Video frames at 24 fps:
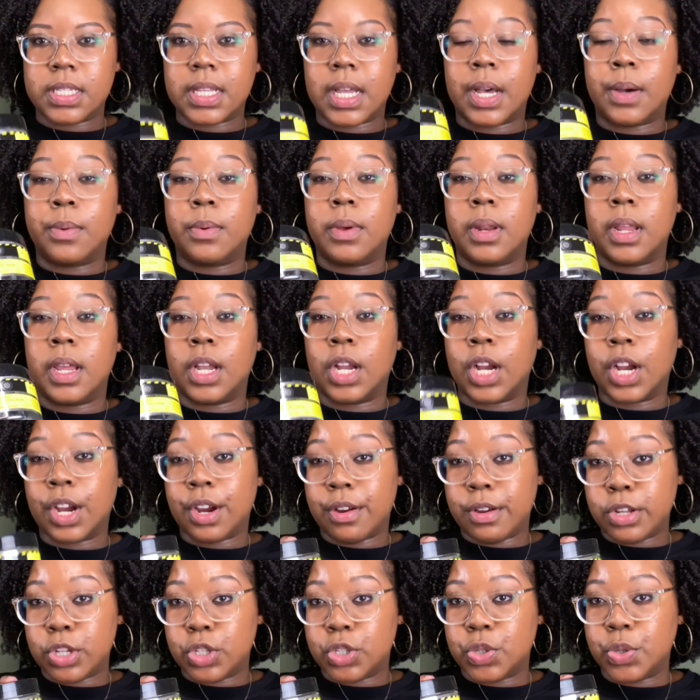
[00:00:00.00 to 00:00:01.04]
I would
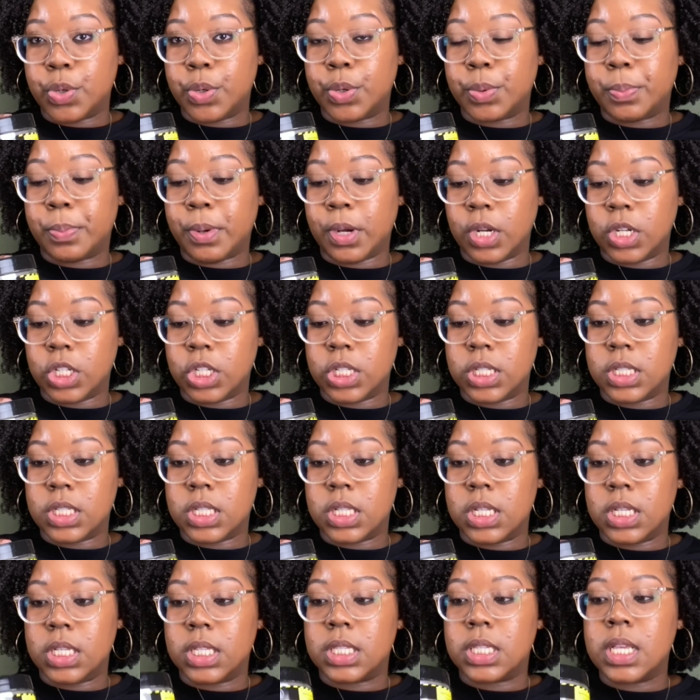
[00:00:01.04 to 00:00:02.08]
encourage you to purchase
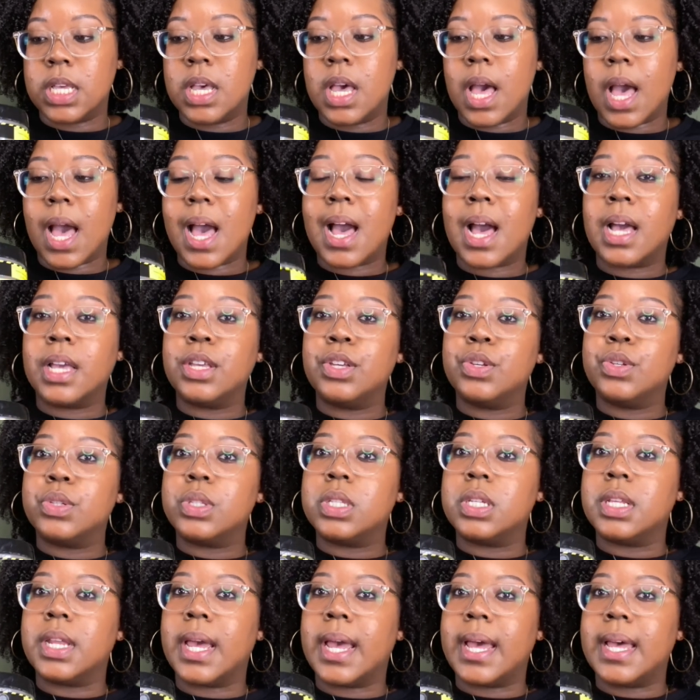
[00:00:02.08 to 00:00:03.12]
this. I used
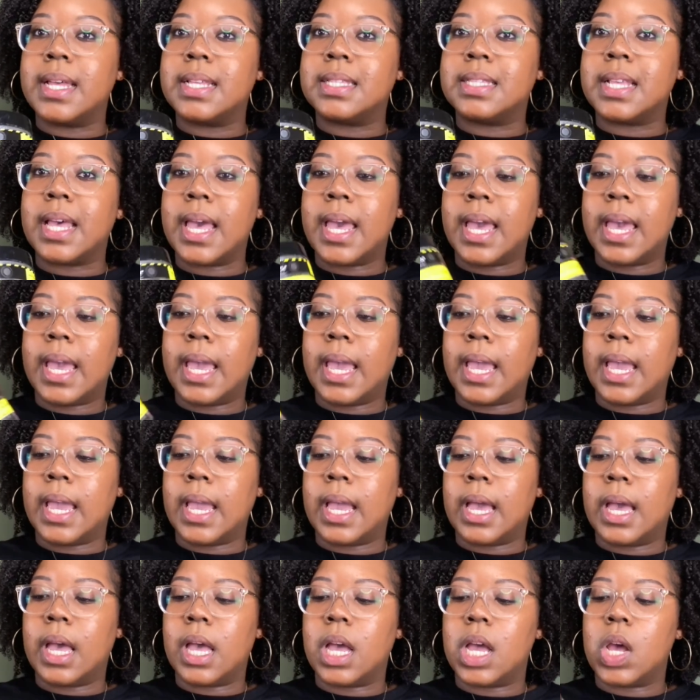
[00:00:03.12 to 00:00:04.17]
it as
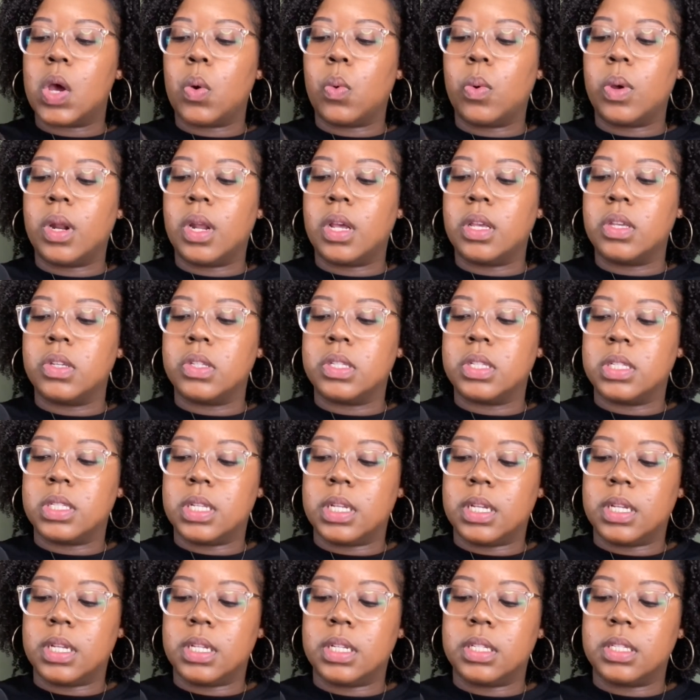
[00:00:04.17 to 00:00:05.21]
a, what did I use this
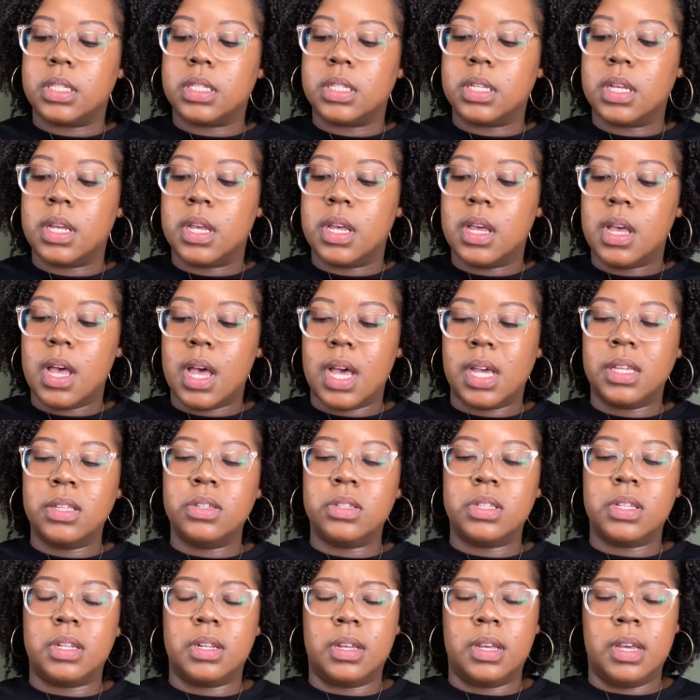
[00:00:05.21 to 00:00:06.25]
as? I
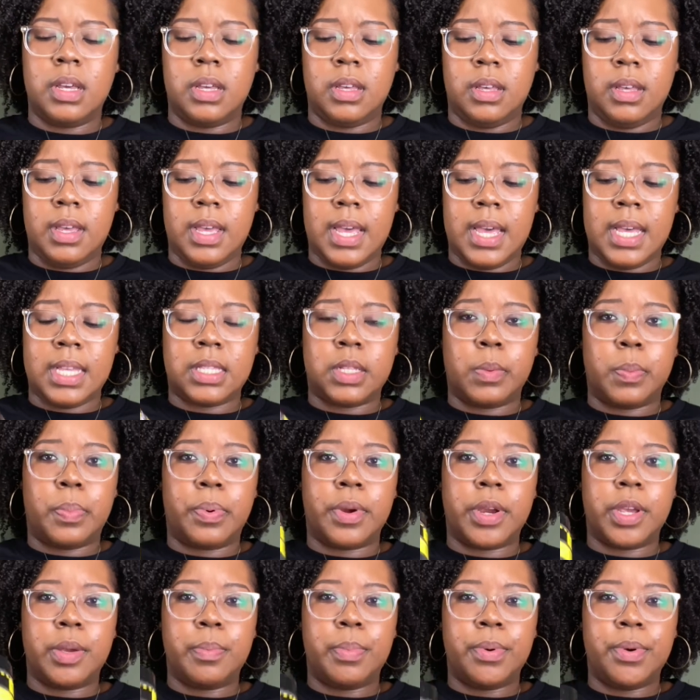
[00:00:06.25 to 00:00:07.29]
used it as a
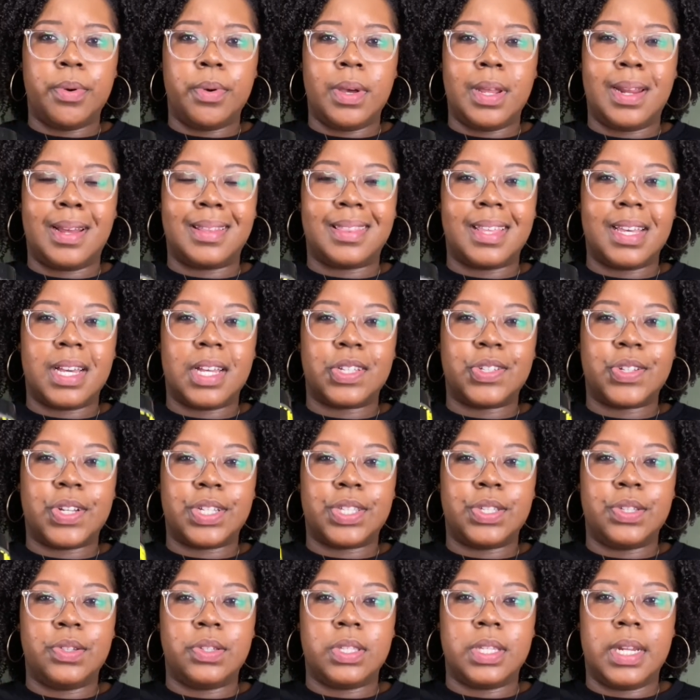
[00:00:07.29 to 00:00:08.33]
pre-poo, and I think I tried
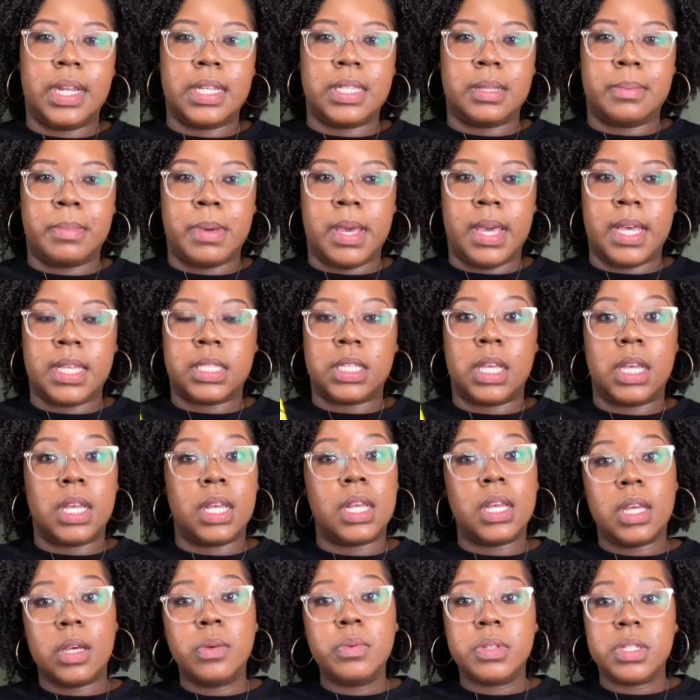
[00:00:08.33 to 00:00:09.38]
to use it as a mask, and
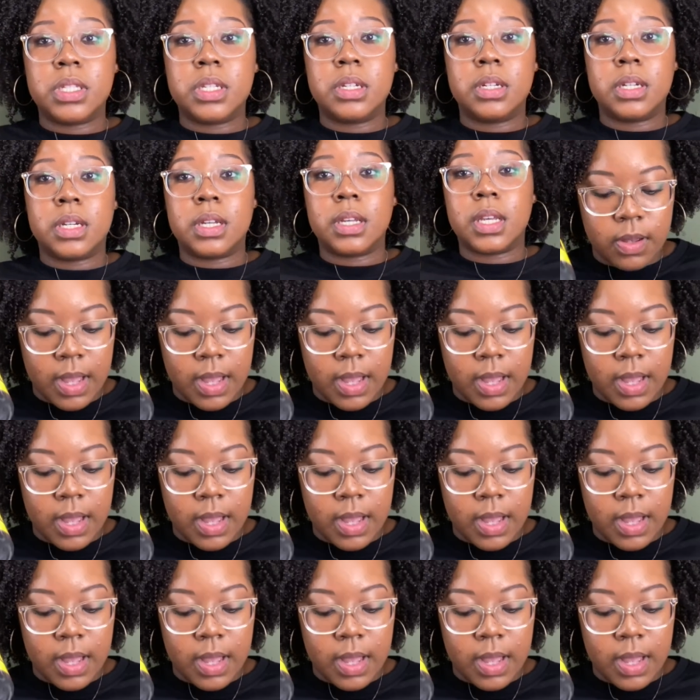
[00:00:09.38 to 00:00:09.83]
it was still good.